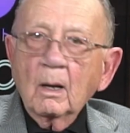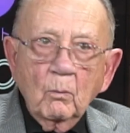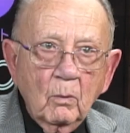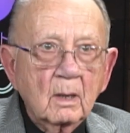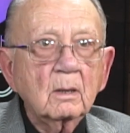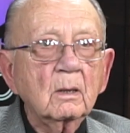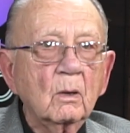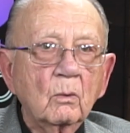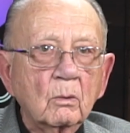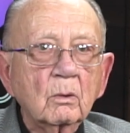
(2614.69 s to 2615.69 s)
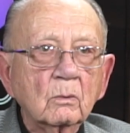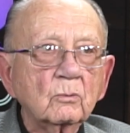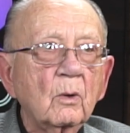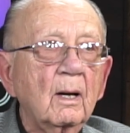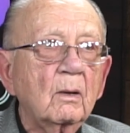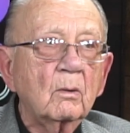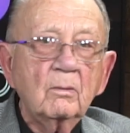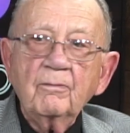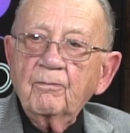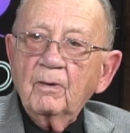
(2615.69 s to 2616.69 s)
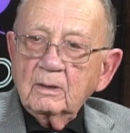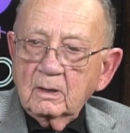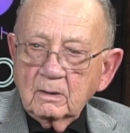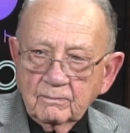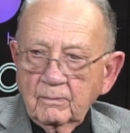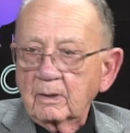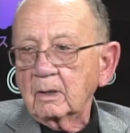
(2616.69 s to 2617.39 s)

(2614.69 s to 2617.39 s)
wanted to go to trial and fight this freaking